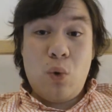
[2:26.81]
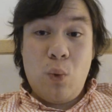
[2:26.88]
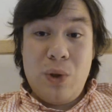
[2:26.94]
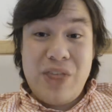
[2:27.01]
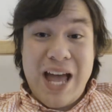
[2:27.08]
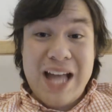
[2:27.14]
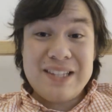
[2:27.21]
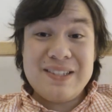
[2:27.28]

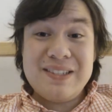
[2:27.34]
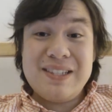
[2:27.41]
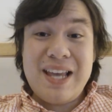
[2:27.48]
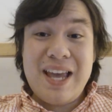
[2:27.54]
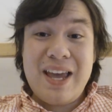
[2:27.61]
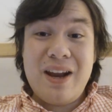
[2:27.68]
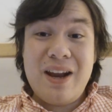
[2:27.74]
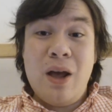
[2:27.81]
With that
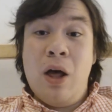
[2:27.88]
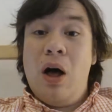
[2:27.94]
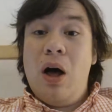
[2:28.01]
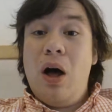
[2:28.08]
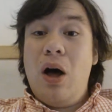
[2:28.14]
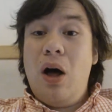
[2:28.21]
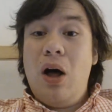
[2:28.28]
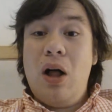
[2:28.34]
said,
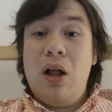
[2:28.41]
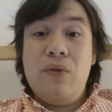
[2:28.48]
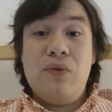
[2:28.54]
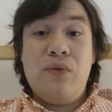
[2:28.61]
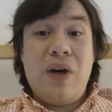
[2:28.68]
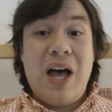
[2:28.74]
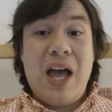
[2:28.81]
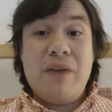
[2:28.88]
all
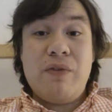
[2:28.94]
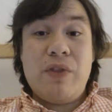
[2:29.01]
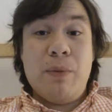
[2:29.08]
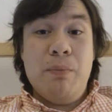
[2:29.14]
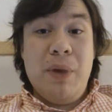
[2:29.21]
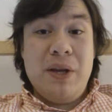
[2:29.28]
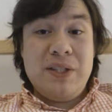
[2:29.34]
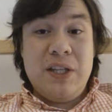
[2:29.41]
five of the
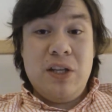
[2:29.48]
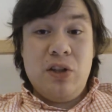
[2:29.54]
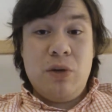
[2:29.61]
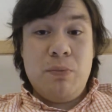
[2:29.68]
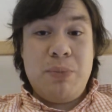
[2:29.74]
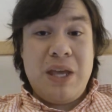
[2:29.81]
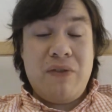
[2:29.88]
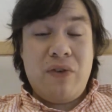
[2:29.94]
Muscular
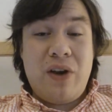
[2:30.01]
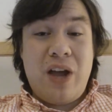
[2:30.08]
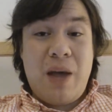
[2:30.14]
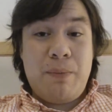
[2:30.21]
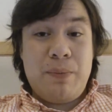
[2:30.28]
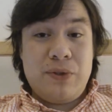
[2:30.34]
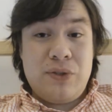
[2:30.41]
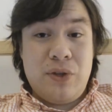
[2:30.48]
Beaver
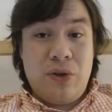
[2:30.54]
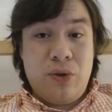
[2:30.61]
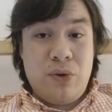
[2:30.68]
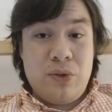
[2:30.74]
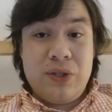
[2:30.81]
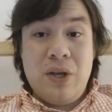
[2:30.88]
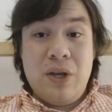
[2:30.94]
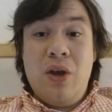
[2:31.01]

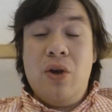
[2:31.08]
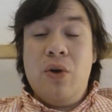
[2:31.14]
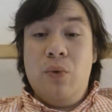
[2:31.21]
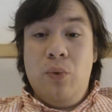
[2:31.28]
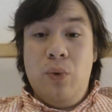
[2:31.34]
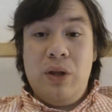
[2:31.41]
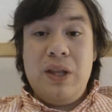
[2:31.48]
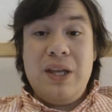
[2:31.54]
episodes
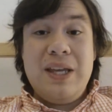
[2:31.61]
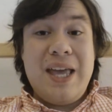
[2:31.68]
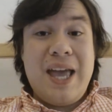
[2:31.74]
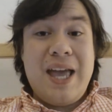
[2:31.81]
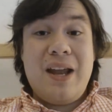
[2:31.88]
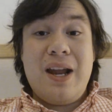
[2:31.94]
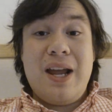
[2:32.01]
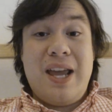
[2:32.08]
really
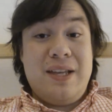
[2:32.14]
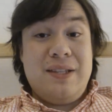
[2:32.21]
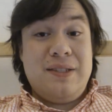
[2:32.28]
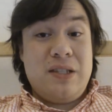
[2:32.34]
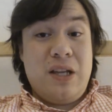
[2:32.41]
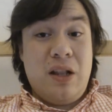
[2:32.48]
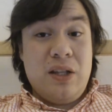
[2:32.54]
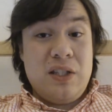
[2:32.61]
get a
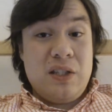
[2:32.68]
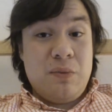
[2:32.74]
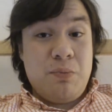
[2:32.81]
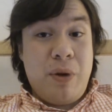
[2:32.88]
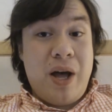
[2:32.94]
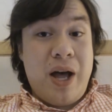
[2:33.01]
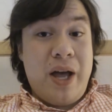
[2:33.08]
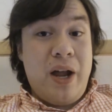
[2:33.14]
solid
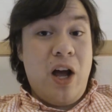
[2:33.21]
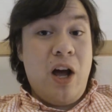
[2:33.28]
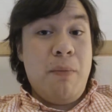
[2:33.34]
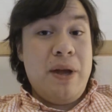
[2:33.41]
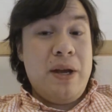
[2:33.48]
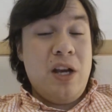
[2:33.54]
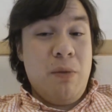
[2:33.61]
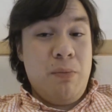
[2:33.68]
spot on
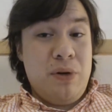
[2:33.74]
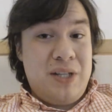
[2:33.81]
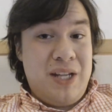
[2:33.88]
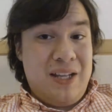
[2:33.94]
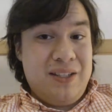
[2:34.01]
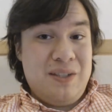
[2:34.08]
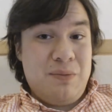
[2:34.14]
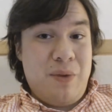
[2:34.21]
my number
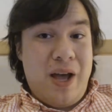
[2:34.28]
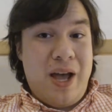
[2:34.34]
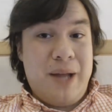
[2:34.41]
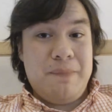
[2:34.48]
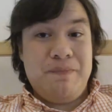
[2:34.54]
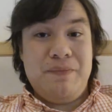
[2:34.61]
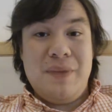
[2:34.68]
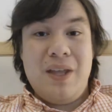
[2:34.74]
10
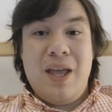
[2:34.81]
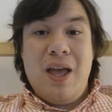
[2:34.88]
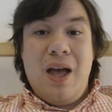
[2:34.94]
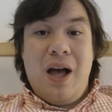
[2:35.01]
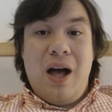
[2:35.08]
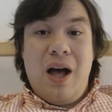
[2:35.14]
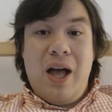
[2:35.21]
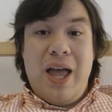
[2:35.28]
spot.
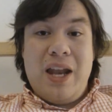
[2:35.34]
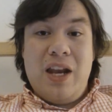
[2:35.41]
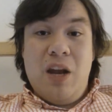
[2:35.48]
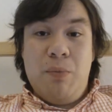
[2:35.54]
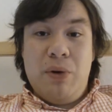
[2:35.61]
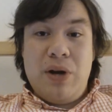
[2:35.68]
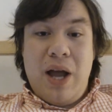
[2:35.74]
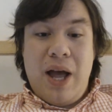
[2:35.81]
At
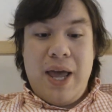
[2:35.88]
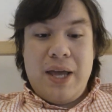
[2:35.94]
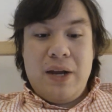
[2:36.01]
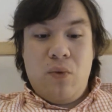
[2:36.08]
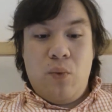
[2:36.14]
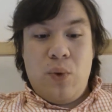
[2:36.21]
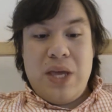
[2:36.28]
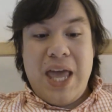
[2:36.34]
number
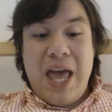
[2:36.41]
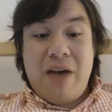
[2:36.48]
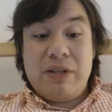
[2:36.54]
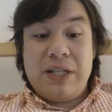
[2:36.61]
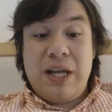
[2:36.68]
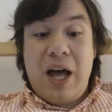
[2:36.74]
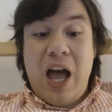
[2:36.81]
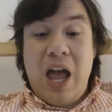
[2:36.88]
nine, we have a
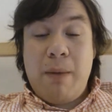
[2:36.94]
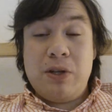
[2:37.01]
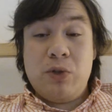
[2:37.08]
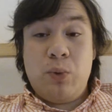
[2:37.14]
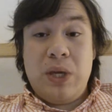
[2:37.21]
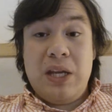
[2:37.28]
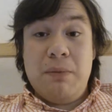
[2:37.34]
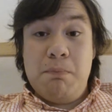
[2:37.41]
tie
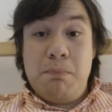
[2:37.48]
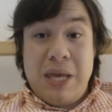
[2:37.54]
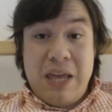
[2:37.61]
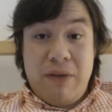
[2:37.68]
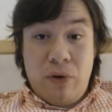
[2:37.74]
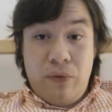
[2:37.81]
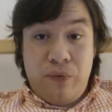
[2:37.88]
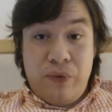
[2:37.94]
between
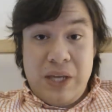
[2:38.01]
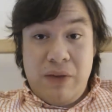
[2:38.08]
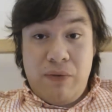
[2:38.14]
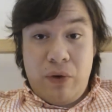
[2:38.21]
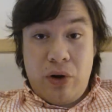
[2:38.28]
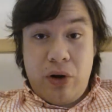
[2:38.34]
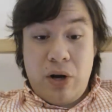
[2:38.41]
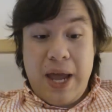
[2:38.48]
Beaver
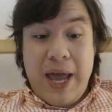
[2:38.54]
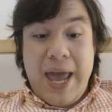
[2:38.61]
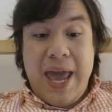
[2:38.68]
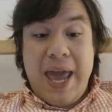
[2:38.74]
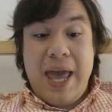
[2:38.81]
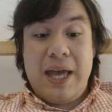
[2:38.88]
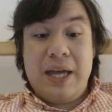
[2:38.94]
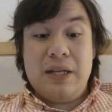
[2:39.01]
Fever
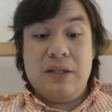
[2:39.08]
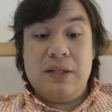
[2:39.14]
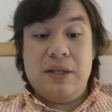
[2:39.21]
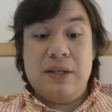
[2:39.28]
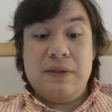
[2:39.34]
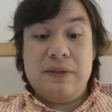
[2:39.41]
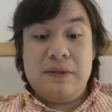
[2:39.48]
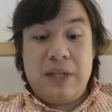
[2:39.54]
and
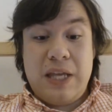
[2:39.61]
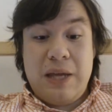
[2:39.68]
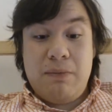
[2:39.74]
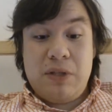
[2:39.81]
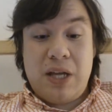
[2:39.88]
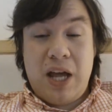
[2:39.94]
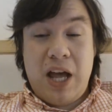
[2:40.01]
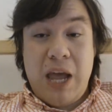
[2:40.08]
Same
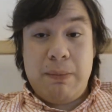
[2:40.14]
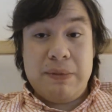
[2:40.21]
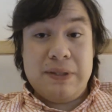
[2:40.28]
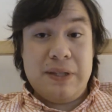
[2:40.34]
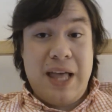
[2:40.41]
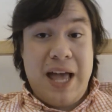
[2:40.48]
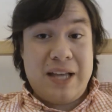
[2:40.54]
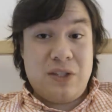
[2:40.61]
Time
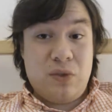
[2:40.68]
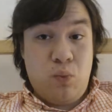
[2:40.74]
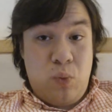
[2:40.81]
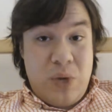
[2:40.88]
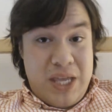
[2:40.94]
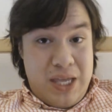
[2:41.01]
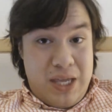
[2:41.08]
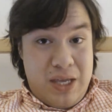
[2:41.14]
as Last
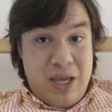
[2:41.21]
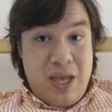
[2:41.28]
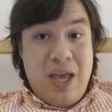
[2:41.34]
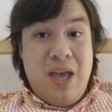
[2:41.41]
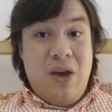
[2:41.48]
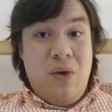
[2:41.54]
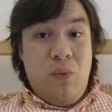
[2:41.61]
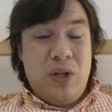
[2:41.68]
Week,
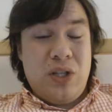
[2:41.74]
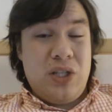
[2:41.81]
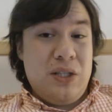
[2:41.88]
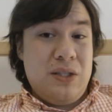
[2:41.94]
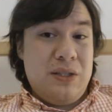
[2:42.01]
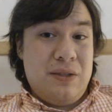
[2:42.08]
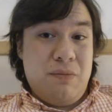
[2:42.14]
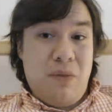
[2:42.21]
which
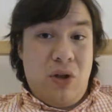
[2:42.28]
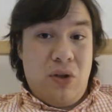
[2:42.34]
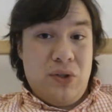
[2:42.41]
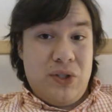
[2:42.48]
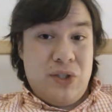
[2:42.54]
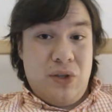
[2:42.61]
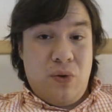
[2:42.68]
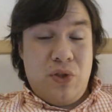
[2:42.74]
is
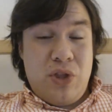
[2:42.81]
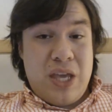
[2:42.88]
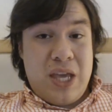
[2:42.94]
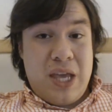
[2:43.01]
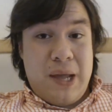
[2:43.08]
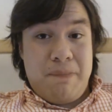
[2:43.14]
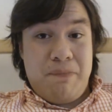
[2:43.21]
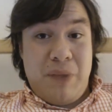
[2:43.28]
also
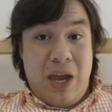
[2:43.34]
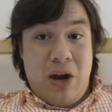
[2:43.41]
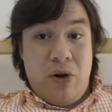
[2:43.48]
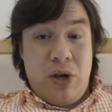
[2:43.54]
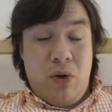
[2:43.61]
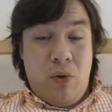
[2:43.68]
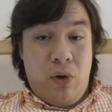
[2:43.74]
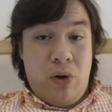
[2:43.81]
the
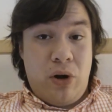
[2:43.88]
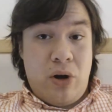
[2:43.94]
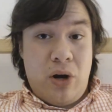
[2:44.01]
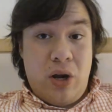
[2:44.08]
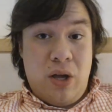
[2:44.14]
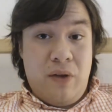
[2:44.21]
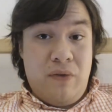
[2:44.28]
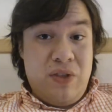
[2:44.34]
airing order
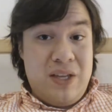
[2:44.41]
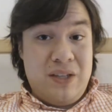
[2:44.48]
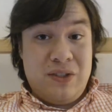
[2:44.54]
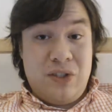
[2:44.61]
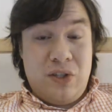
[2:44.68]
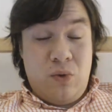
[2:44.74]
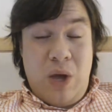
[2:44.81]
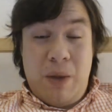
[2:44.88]
of
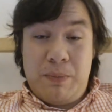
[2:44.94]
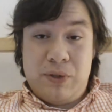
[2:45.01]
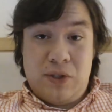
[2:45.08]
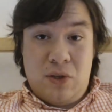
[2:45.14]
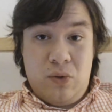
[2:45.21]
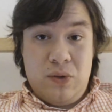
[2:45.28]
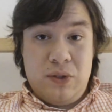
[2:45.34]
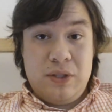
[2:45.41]
these two
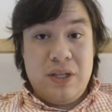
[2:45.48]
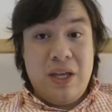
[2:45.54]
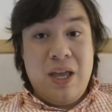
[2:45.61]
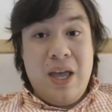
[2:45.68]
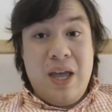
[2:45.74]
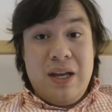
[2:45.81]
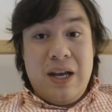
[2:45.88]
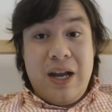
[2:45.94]
episodes.
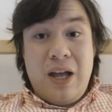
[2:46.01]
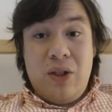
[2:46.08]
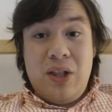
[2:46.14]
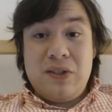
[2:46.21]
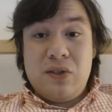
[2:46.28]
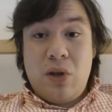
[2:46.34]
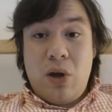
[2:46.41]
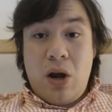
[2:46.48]
Now,
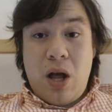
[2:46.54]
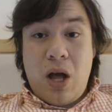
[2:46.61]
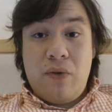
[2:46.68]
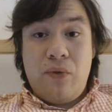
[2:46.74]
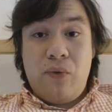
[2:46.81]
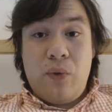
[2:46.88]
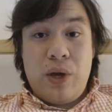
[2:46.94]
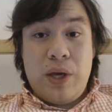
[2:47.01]
let's start
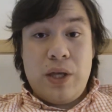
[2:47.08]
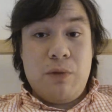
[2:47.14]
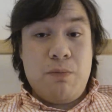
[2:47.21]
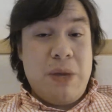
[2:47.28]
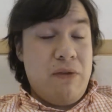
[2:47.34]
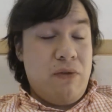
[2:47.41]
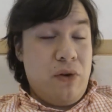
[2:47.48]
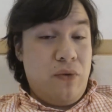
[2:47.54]
off with
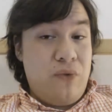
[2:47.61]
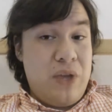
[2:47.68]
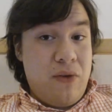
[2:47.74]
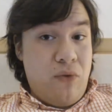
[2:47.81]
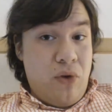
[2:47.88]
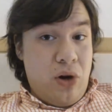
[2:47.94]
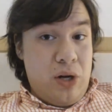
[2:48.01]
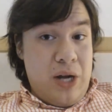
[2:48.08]
Beaver
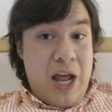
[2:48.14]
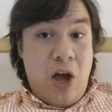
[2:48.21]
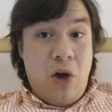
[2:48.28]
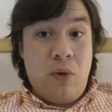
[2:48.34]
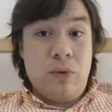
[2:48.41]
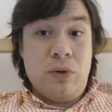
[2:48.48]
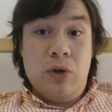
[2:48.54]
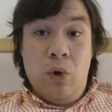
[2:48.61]
Fever.
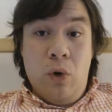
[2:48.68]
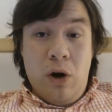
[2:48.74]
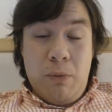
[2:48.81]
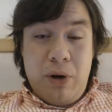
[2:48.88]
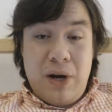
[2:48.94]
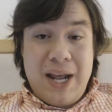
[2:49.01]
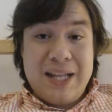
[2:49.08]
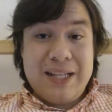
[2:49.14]
Now,
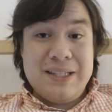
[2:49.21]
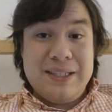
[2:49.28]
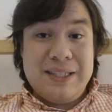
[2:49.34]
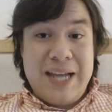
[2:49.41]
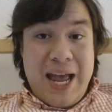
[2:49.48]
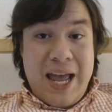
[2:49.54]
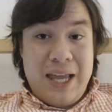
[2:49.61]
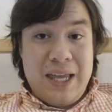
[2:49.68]
Norbert and
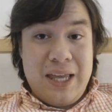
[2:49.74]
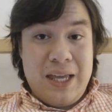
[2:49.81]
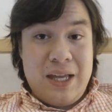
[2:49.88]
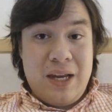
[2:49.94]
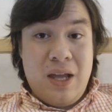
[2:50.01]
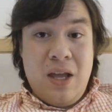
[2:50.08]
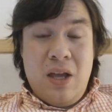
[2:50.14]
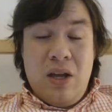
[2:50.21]

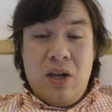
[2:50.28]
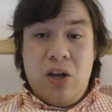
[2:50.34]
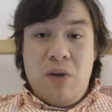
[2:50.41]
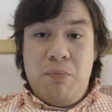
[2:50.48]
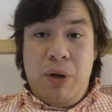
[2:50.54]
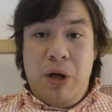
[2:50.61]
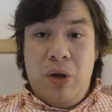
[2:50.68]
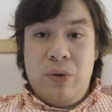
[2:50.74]
Daggett
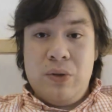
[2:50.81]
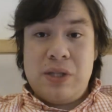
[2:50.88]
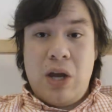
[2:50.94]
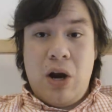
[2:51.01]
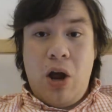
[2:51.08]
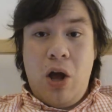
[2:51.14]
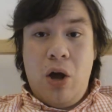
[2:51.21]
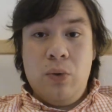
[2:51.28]
composed
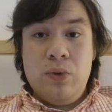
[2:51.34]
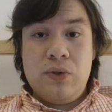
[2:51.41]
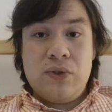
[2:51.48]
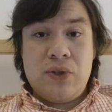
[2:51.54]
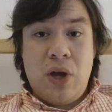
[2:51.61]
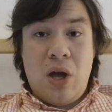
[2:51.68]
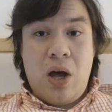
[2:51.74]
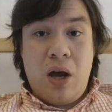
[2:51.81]
their own
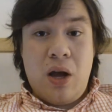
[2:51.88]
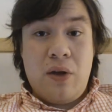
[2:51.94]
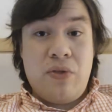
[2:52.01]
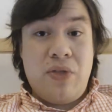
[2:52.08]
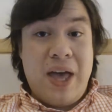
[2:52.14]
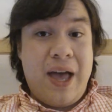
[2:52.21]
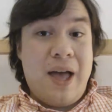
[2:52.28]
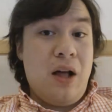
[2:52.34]
song
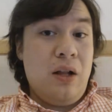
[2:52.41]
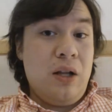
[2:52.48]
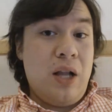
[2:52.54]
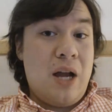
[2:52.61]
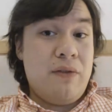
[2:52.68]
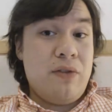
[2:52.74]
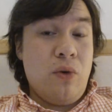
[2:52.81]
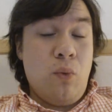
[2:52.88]
that a
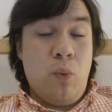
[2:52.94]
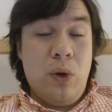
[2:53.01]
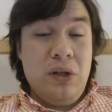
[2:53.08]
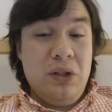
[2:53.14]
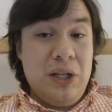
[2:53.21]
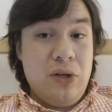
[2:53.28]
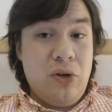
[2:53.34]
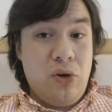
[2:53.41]
lot of the
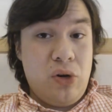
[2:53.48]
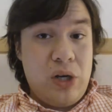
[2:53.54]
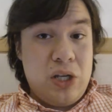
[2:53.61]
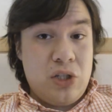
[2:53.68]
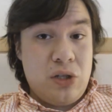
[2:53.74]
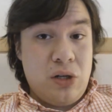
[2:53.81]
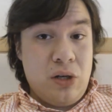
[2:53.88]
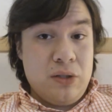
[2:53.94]
woodland
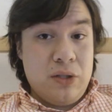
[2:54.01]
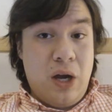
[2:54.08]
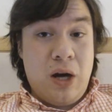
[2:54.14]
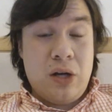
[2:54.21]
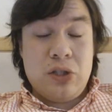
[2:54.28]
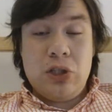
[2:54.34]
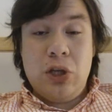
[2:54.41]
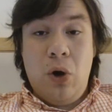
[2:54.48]
creatures
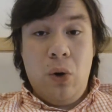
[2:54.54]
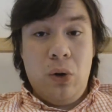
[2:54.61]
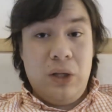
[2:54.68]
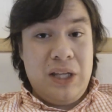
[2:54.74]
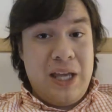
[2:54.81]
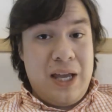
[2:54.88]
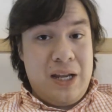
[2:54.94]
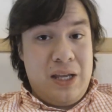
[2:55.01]
are
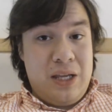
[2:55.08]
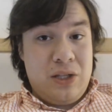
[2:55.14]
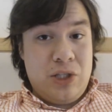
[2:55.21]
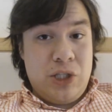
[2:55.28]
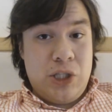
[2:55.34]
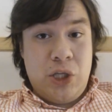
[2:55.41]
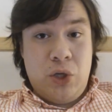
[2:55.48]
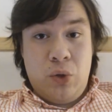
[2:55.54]
totally getting
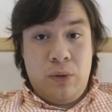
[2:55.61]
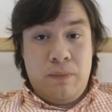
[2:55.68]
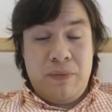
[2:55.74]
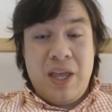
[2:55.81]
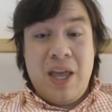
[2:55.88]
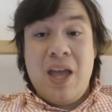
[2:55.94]
into.